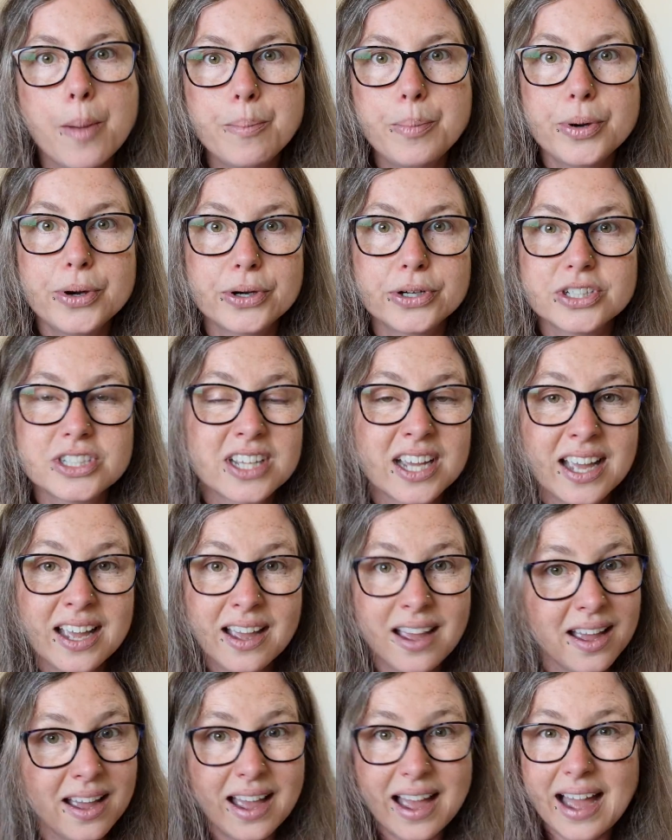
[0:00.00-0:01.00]
but
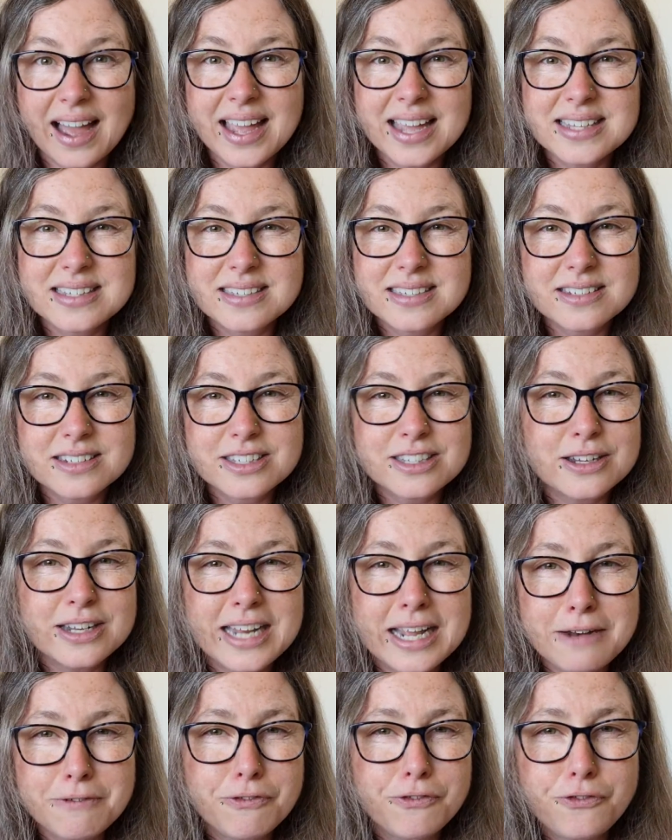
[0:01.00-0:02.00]
it's just
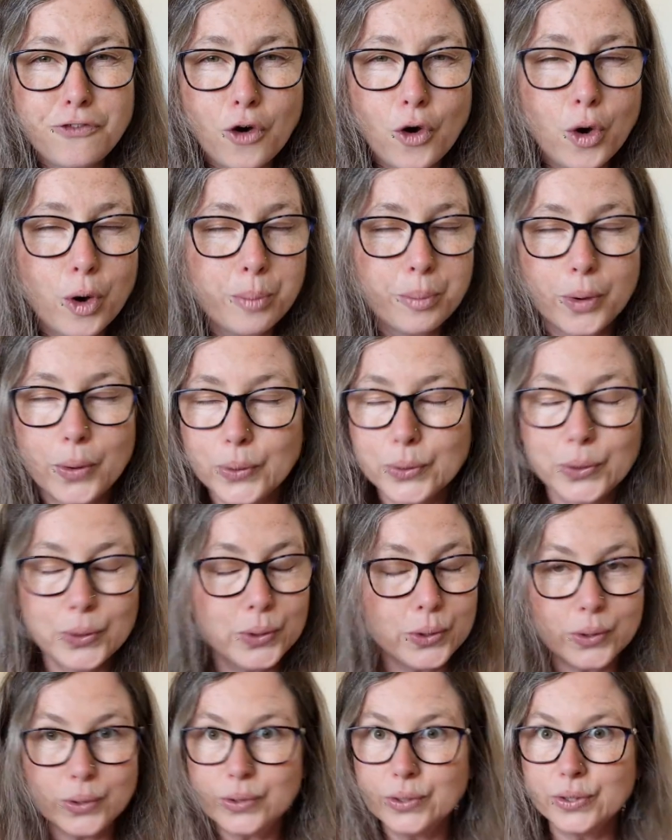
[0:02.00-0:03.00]
an informal
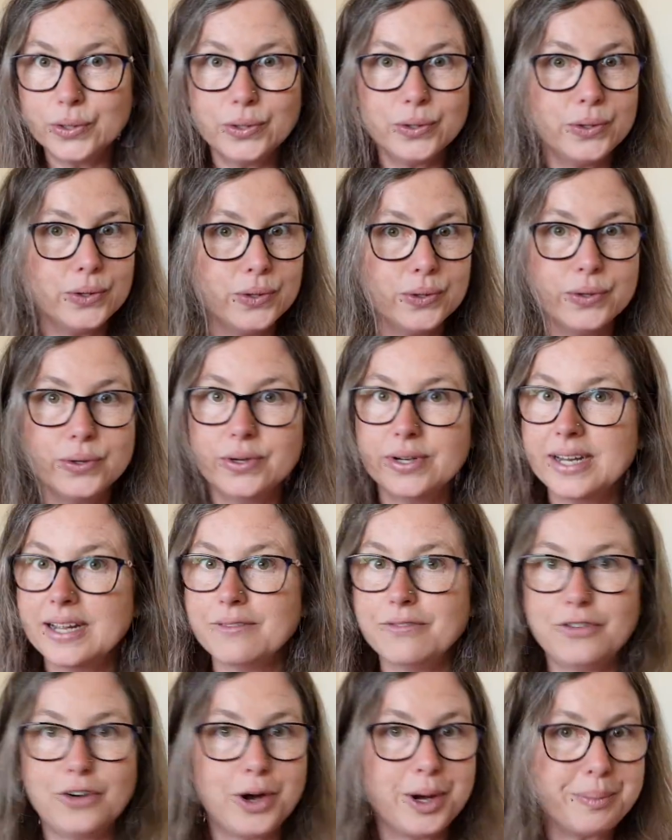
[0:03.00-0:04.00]
coucou, an
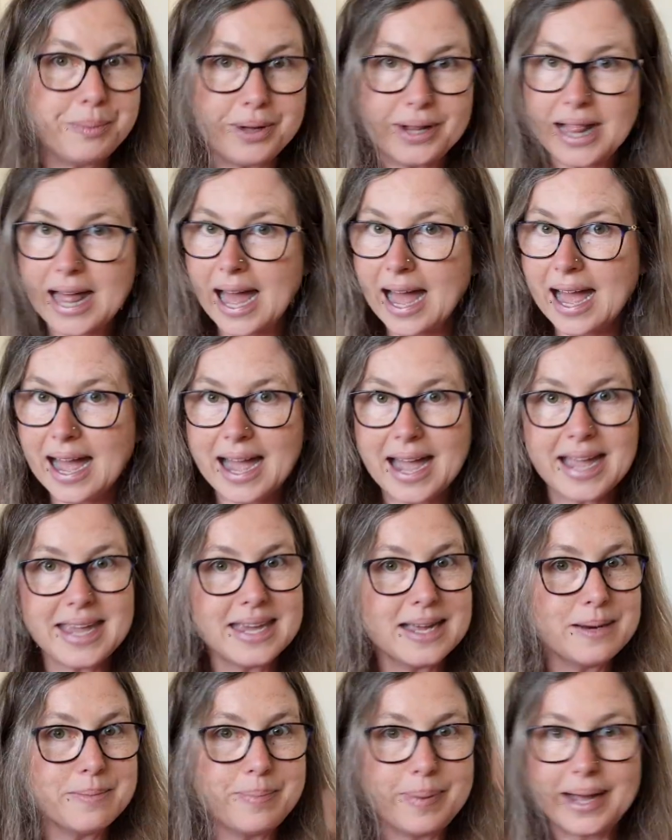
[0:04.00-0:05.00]
informal hi
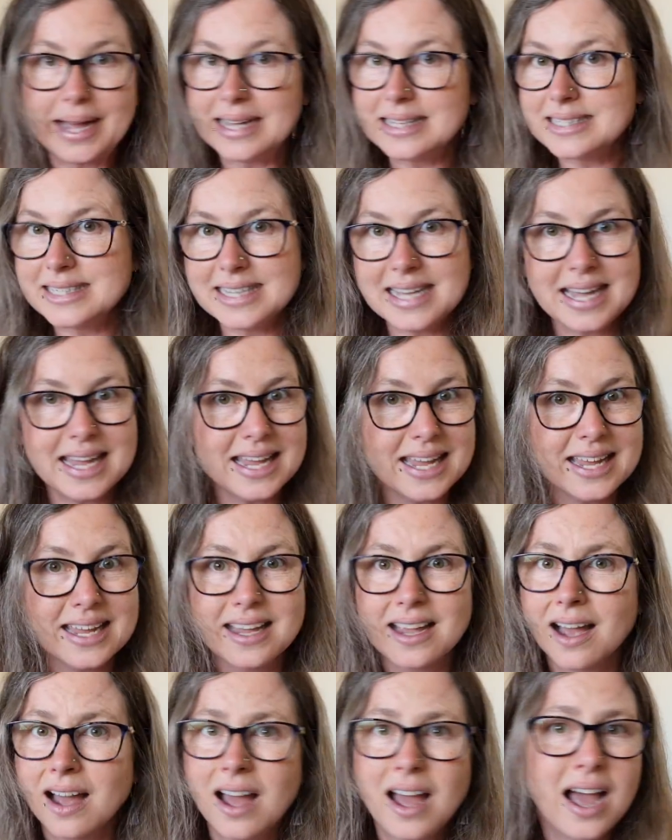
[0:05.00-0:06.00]
in
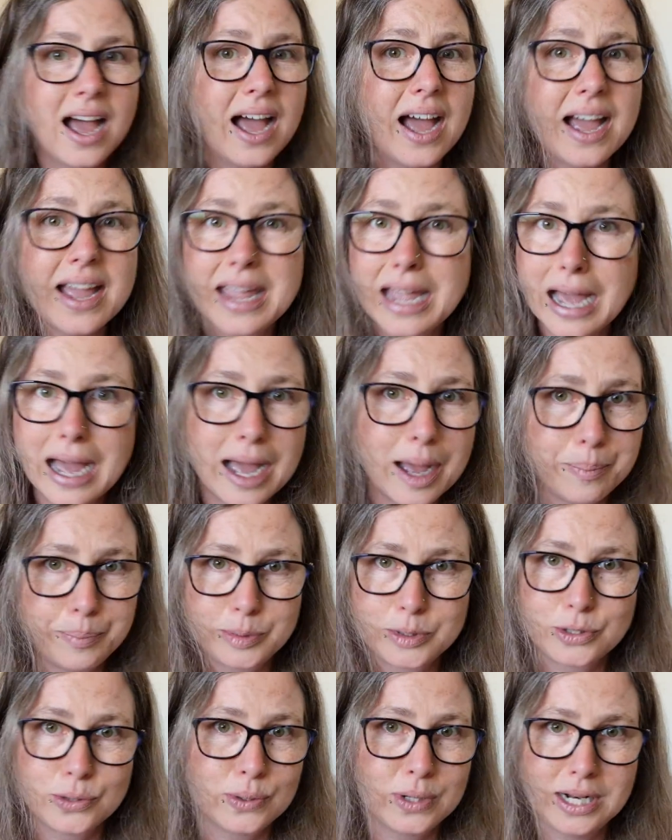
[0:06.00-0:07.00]
passing. I
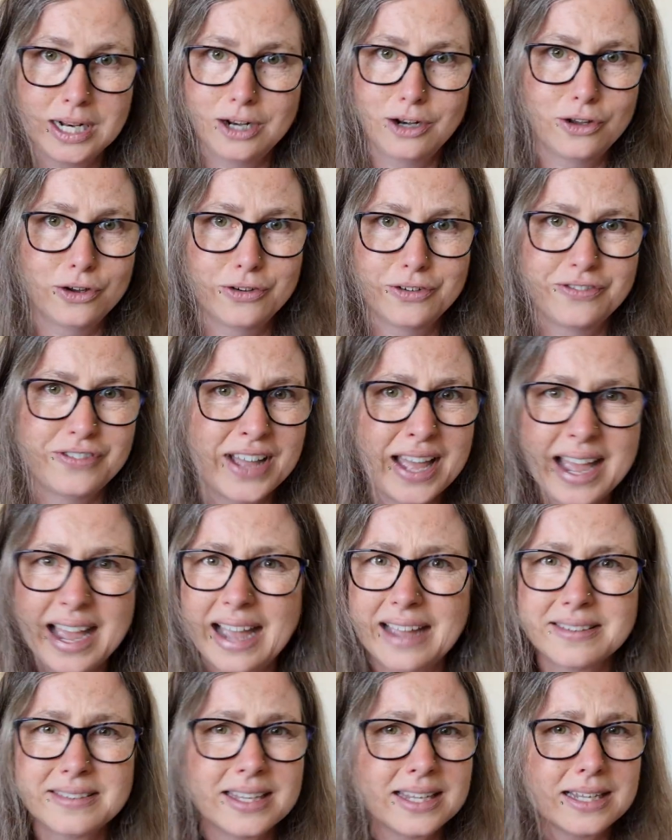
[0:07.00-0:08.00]
absolutely love.
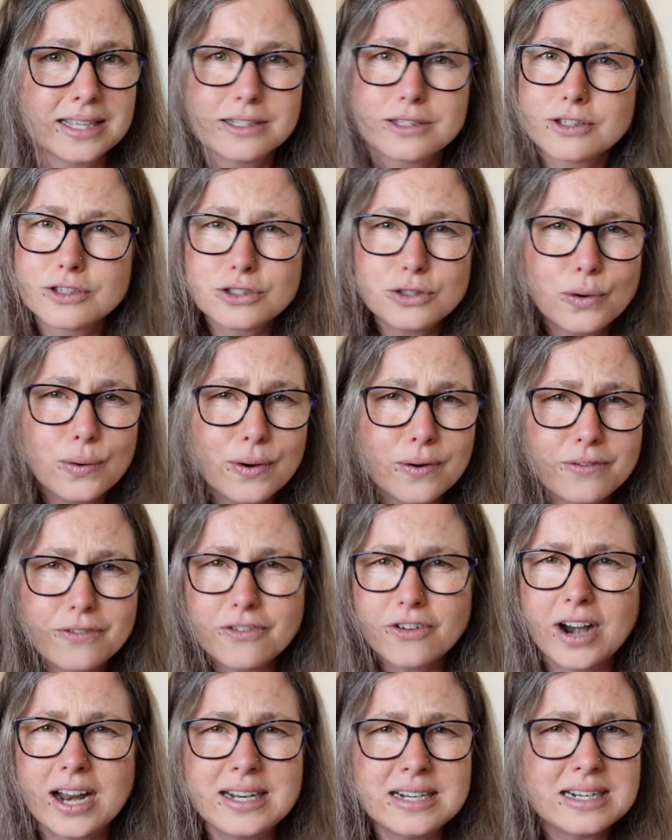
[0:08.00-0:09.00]
I think it's so
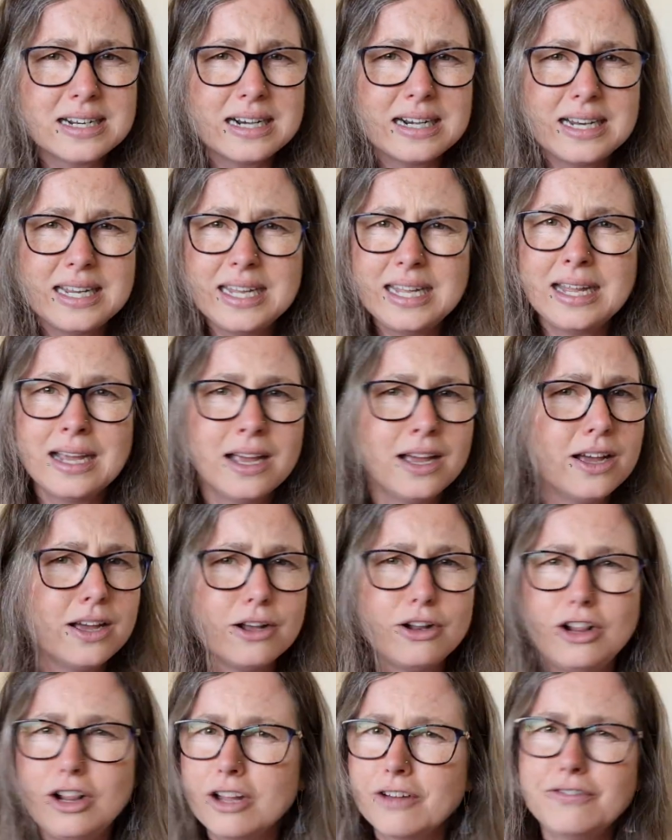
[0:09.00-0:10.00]
friendly,
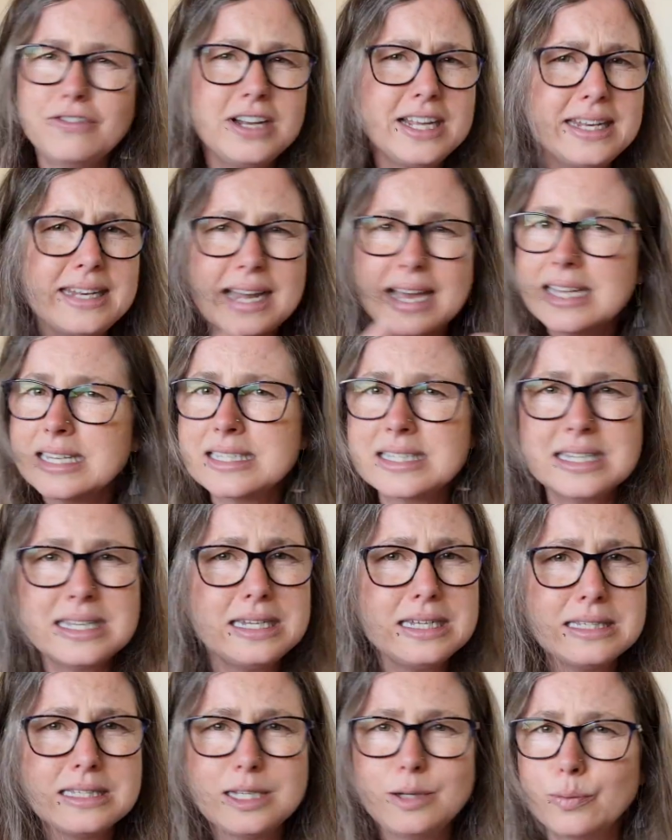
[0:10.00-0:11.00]
a lovely, nice,
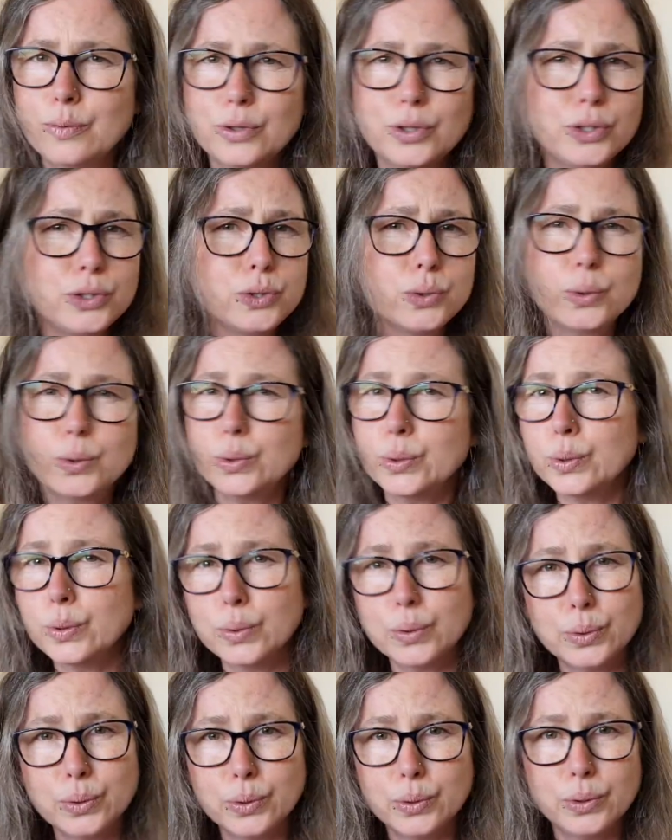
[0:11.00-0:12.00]
easy word,
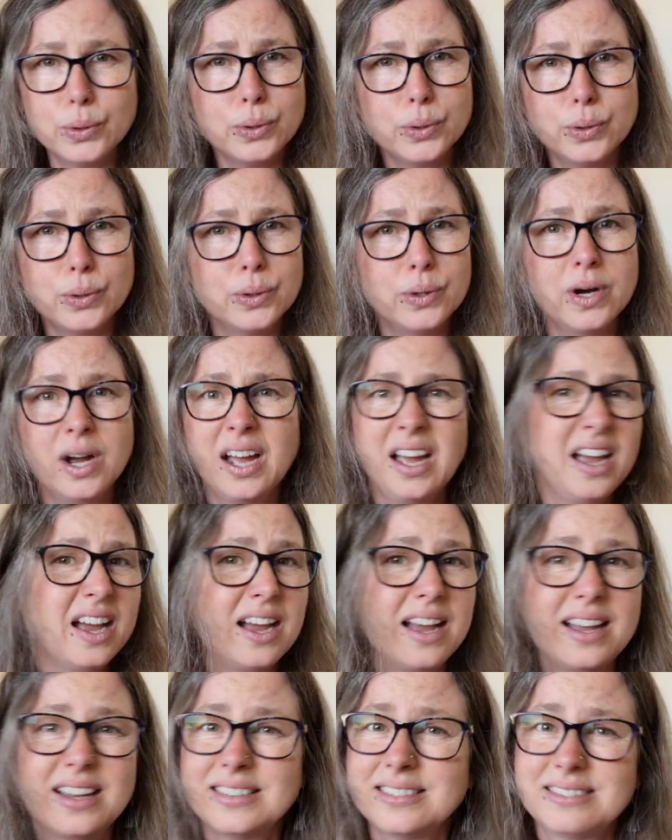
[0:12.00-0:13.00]
coucou.
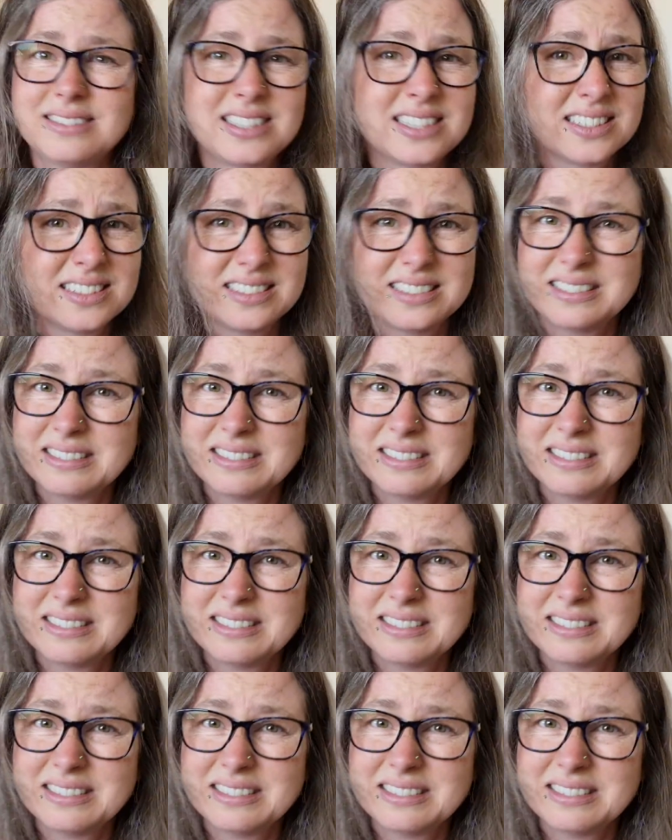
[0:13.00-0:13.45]
And